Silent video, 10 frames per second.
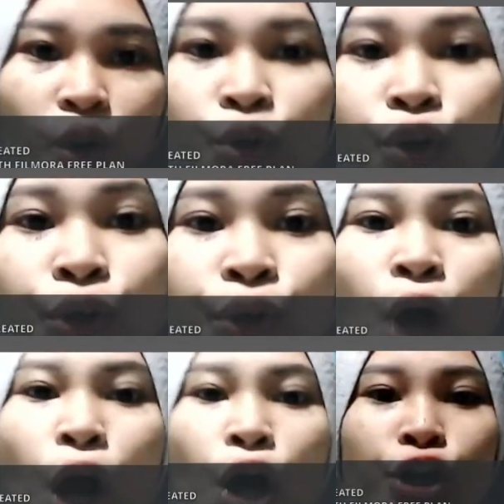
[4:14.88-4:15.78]

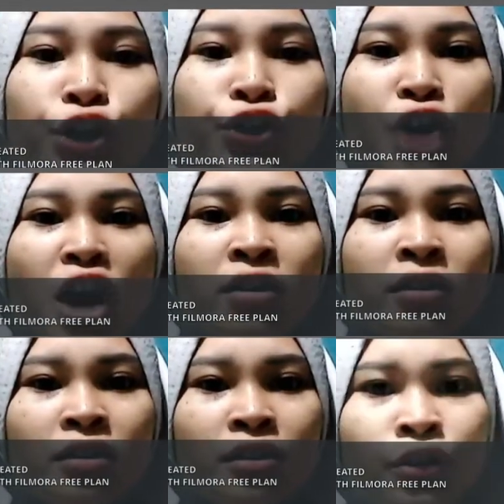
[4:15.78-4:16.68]
you
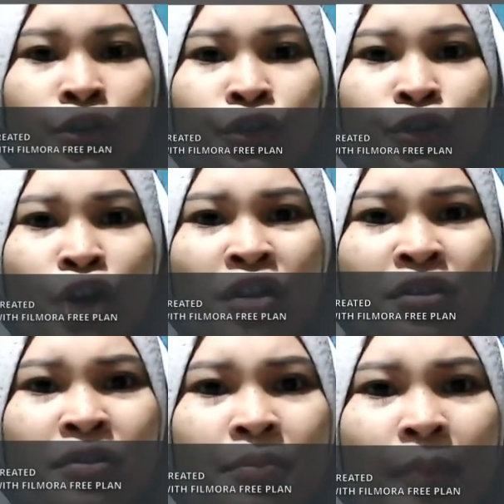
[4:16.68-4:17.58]
don't
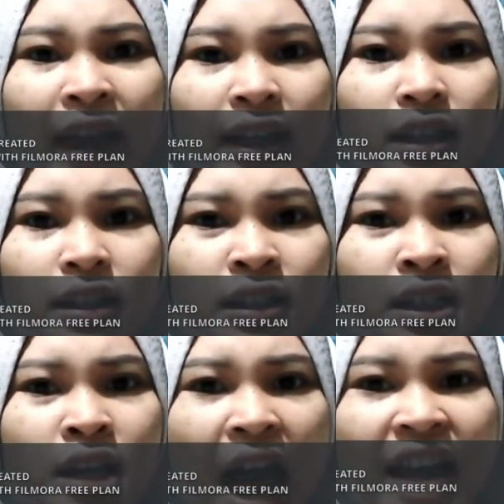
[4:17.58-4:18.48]
make
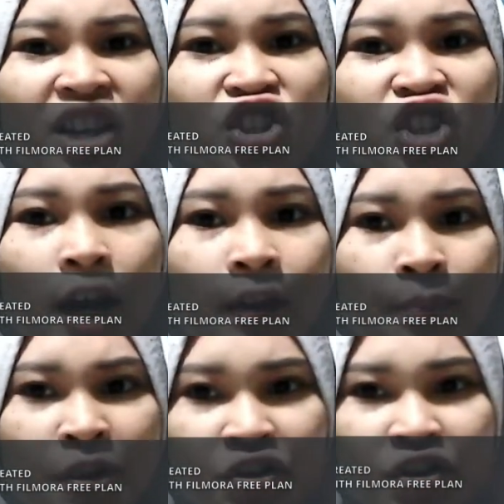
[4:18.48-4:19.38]
the
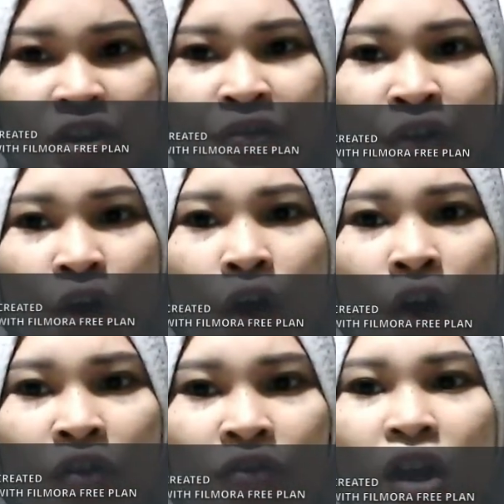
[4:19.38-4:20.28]
action motion
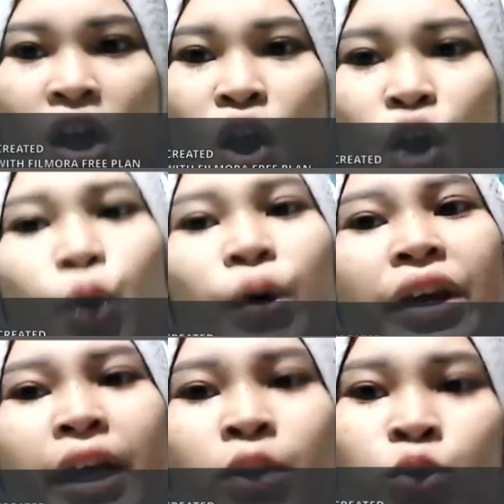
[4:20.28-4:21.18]
of
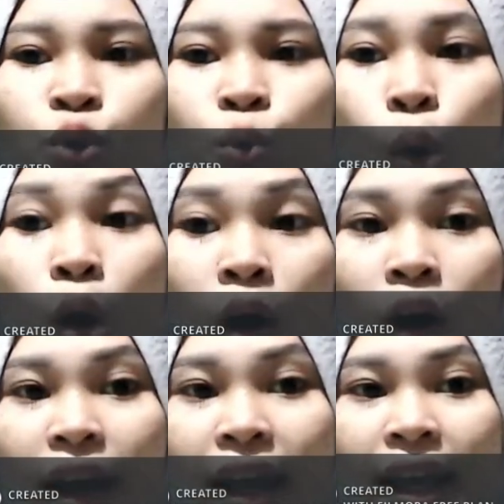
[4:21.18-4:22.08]
looking
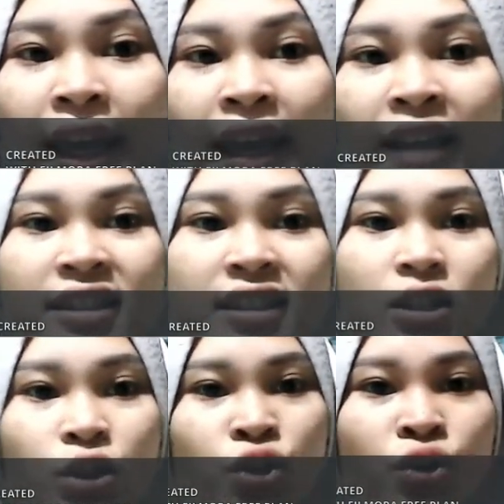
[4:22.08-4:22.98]
toward it.
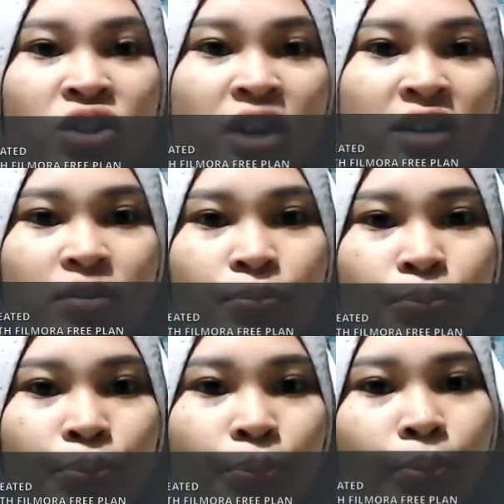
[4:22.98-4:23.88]
You just
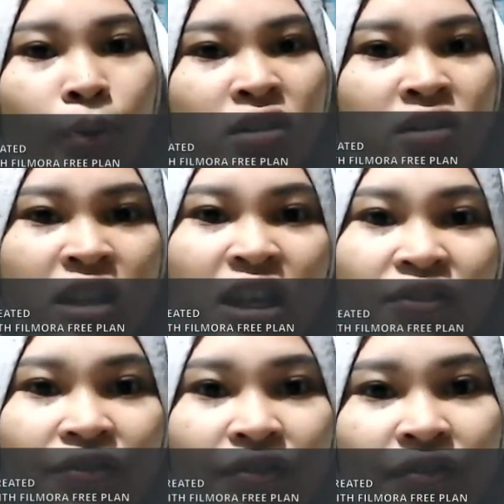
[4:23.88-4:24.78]

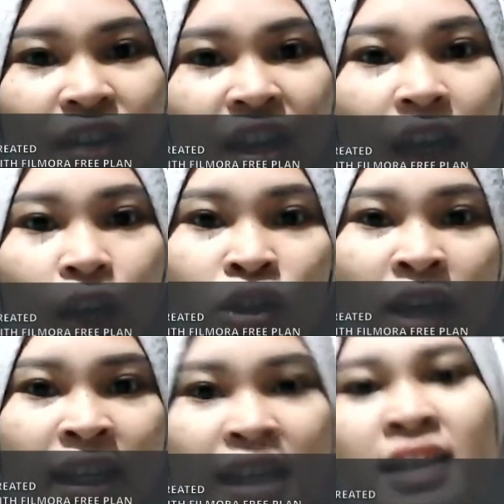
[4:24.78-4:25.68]
specific
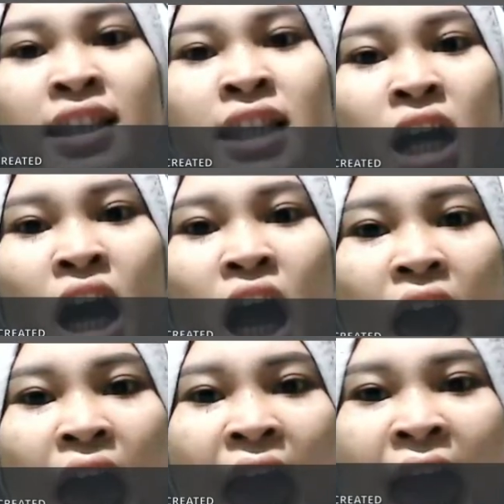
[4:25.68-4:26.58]
take in the
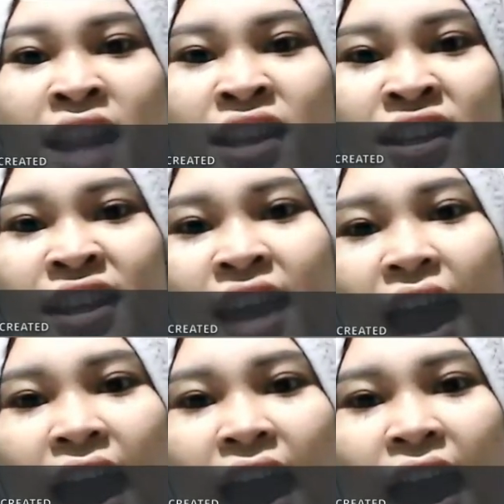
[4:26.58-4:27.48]
and
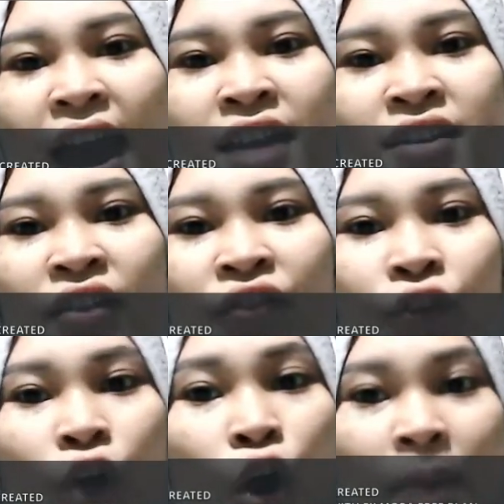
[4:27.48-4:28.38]

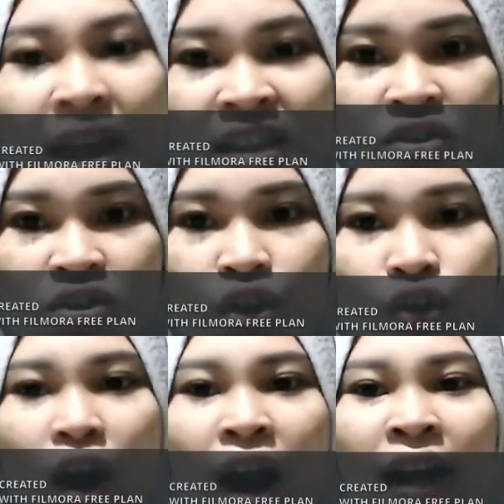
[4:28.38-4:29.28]
environment
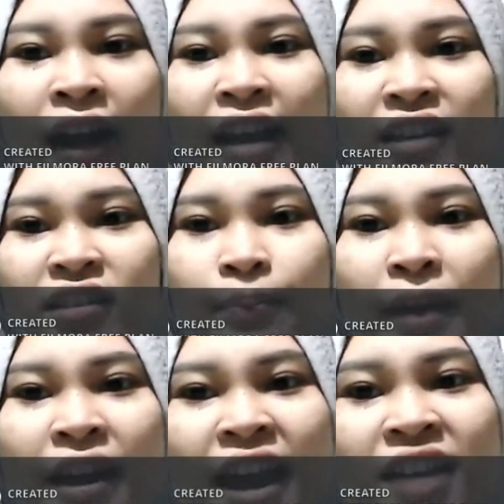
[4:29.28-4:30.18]
you are
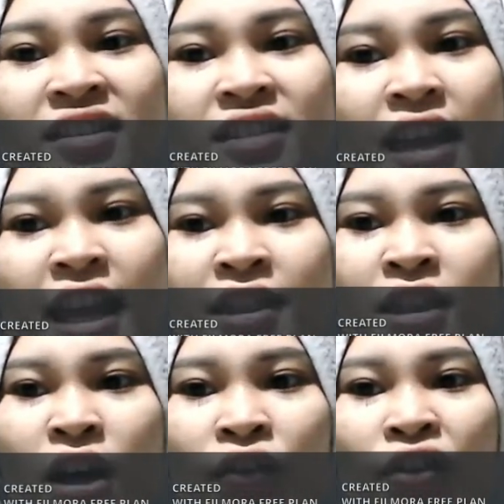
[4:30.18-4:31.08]
experiencing in
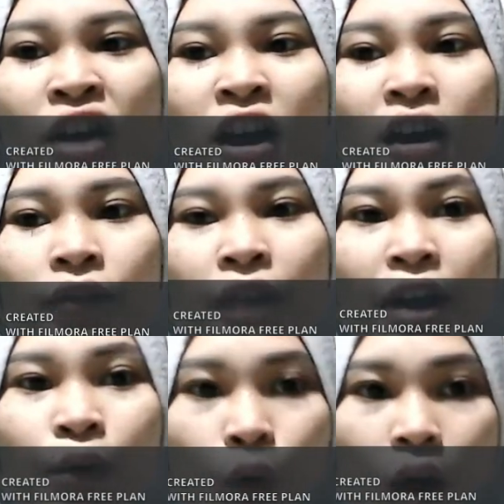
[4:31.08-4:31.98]
the
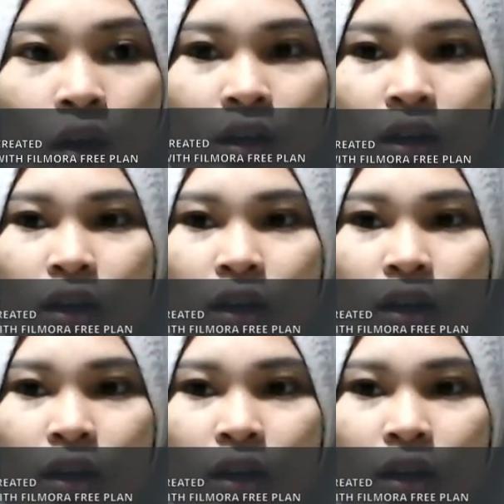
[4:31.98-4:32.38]
firework.